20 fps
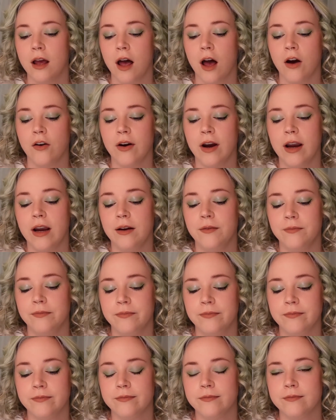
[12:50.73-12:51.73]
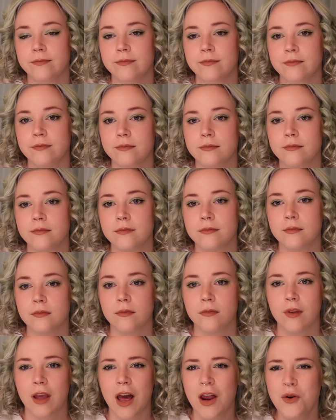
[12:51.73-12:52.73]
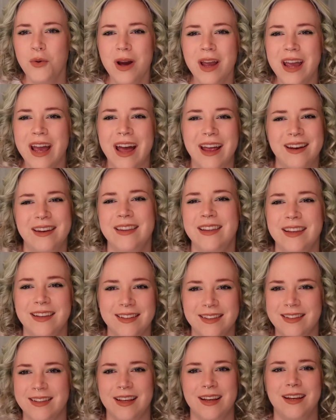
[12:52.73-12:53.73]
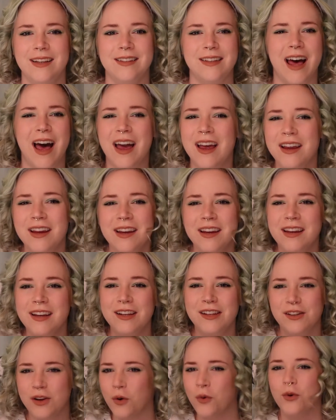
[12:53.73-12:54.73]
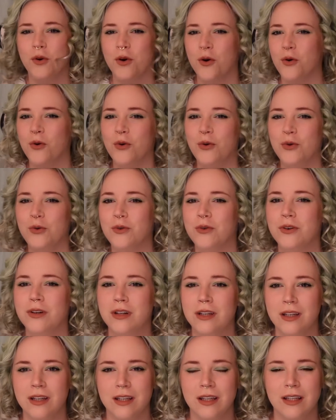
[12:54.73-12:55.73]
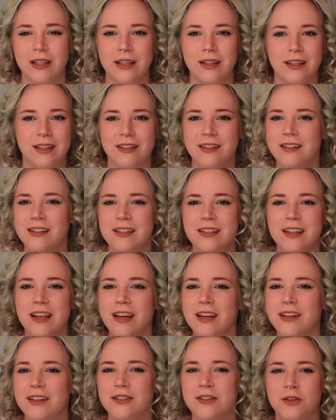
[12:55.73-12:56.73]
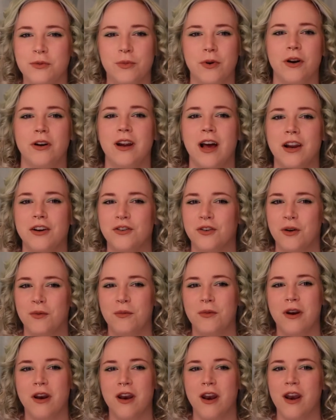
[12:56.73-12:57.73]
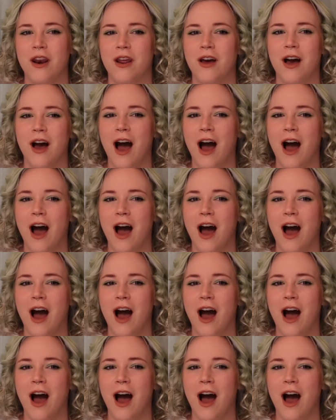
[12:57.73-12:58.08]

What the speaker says: All right. How do I end these things? I don't know. This is like super unnatural.